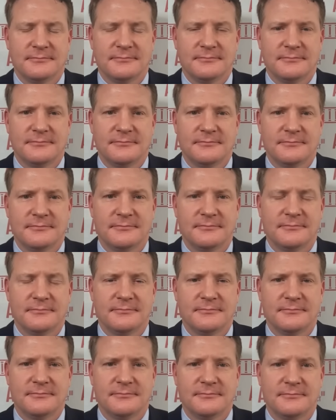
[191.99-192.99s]

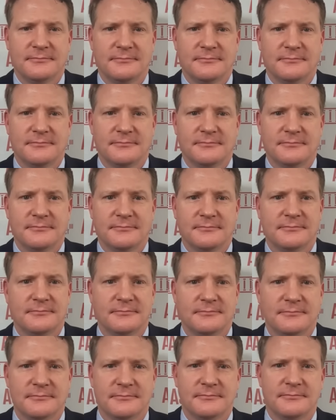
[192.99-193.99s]

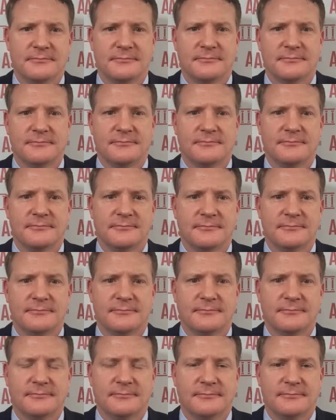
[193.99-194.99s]

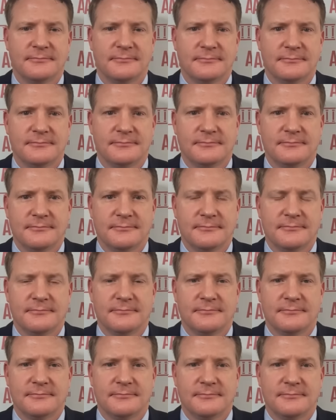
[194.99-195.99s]

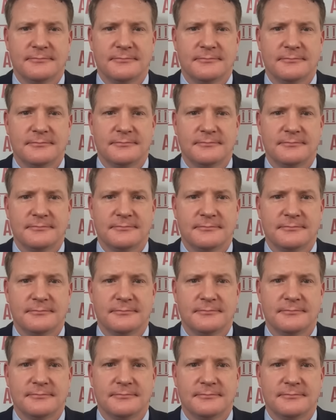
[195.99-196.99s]

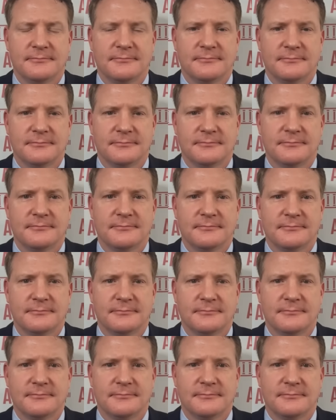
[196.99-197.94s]
No words are spoken by the person on screen.